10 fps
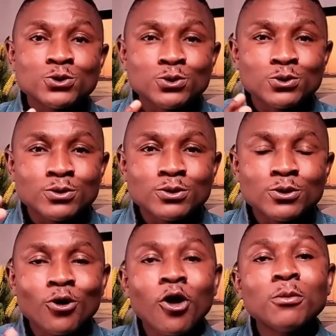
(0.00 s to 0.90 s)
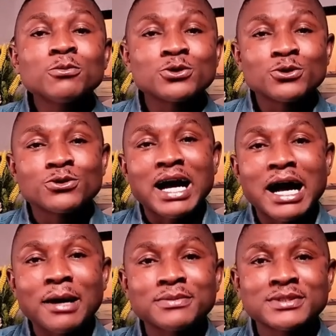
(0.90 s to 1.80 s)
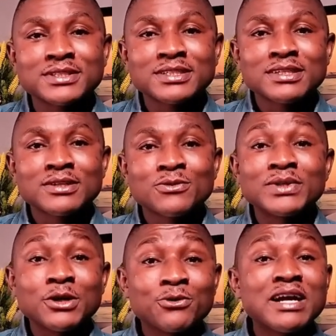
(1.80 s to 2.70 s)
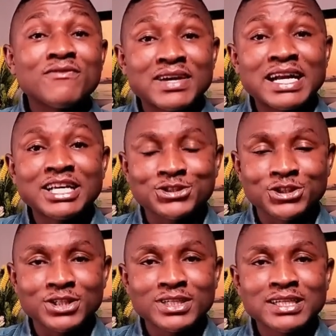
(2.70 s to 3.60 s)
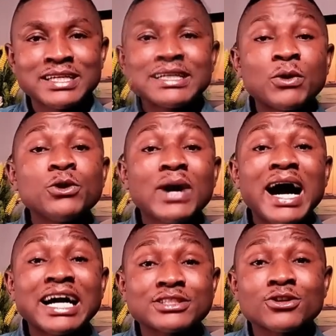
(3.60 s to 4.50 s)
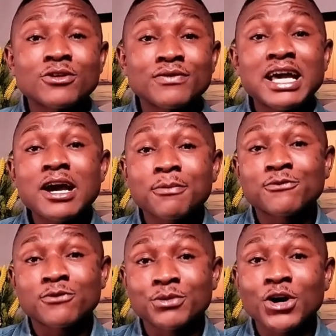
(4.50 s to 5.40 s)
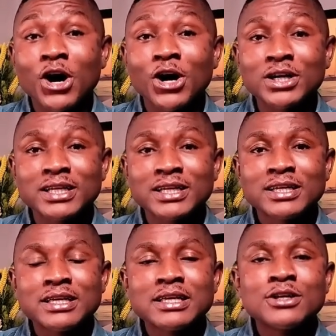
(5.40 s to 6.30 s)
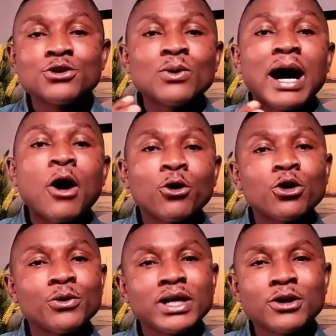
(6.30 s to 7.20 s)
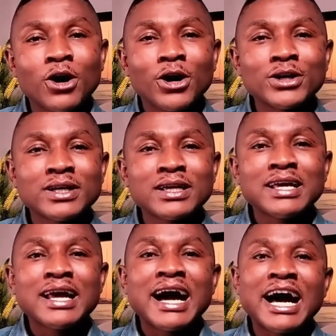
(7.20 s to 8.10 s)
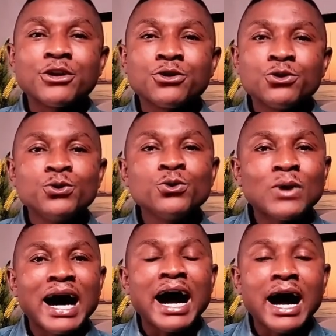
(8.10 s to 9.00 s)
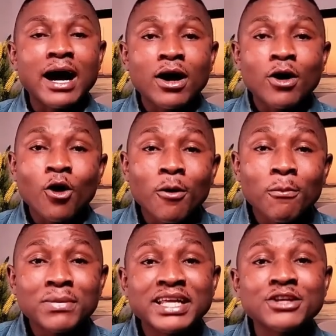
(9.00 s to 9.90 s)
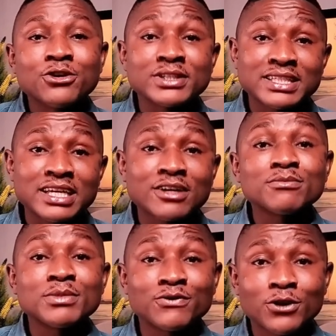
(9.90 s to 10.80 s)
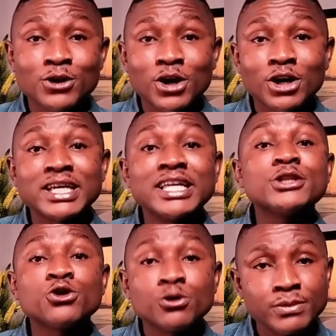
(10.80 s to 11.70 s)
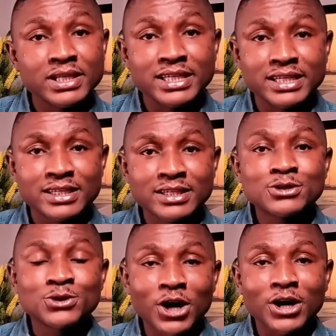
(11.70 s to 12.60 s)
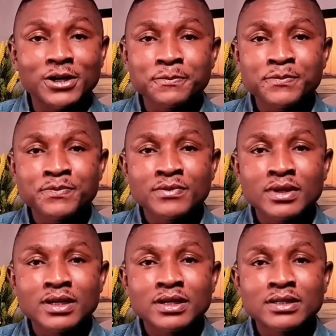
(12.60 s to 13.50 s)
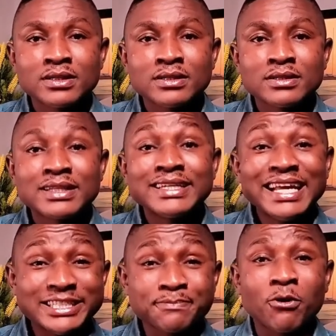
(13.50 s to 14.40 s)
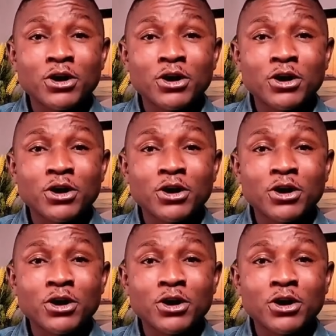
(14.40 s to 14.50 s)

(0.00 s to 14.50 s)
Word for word: to come to grasps with the revelation that when you ask of help from God, you are honoring God and you are humbling yourself before God. It is humility to God. The next